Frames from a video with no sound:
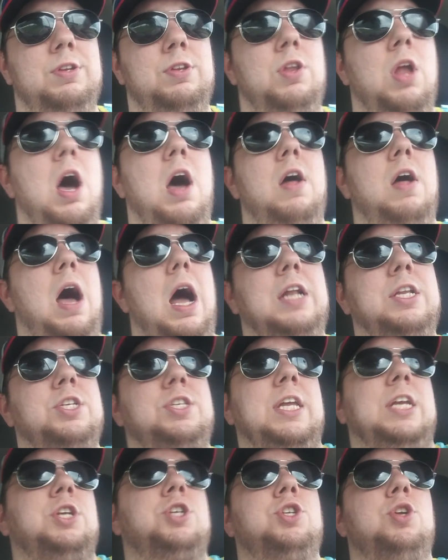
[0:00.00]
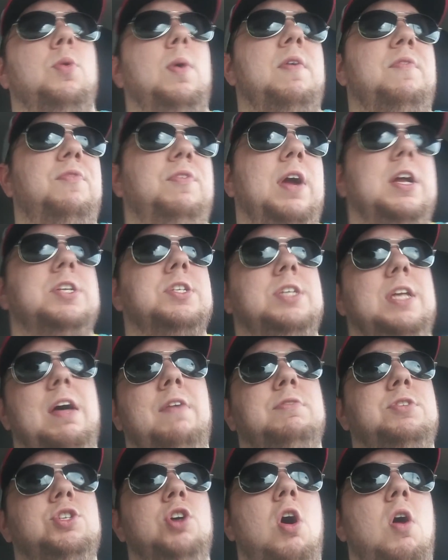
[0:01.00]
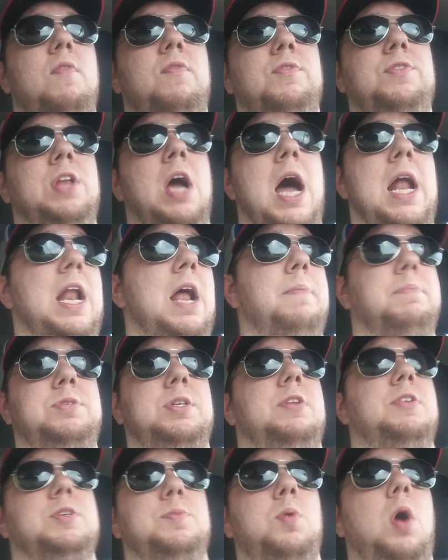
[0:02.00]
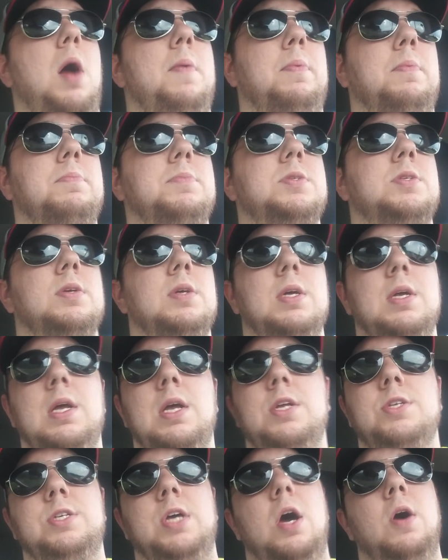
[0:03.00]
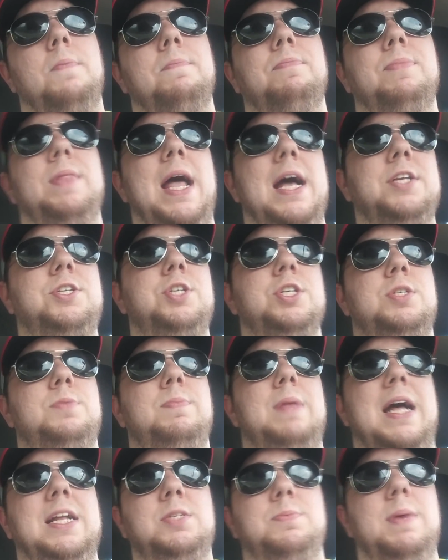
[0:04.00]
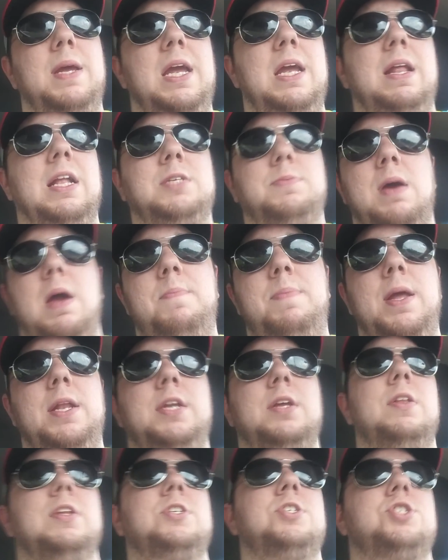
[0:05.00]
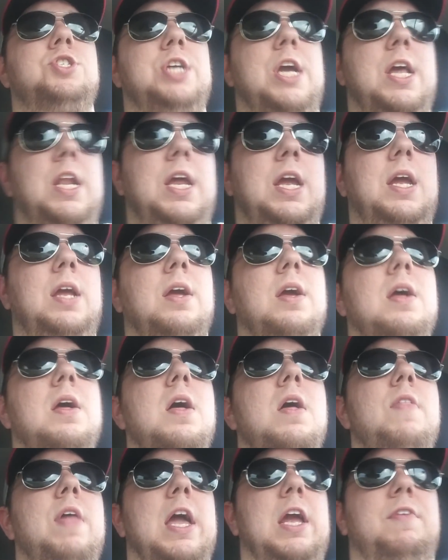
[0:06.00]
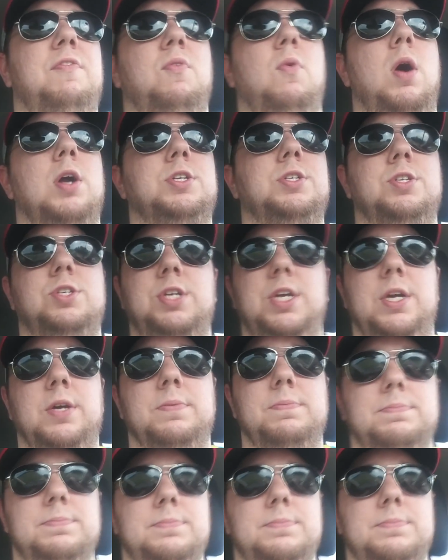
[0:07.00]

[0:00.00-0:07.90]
I just think you should do away with free agency. That would solve 99% of these problems. So that's me. That's my opinion. This is JD. Thank you for watching. See ya.